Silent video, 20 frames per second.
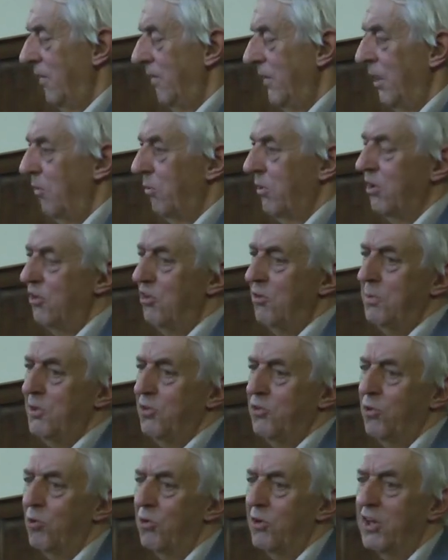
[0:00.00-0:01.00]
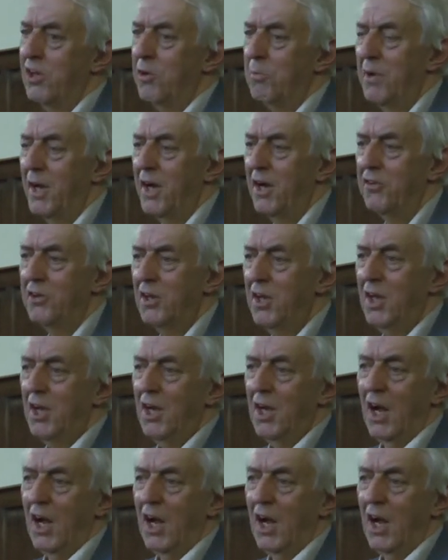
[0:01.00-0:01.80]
They were going to be talking about